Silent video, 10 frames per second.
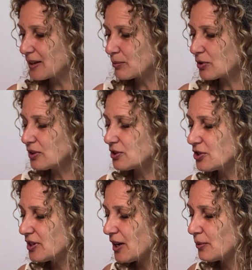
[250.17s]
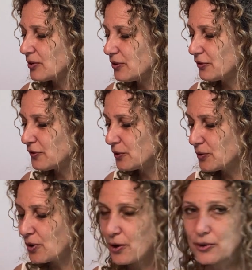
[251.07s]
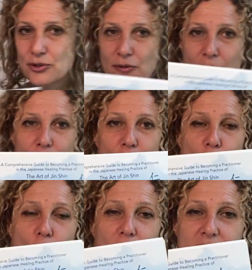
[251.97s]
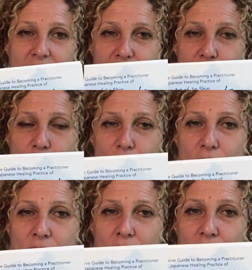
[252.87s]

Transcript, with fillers: And I'm going to share with you a few notes from the core textbook.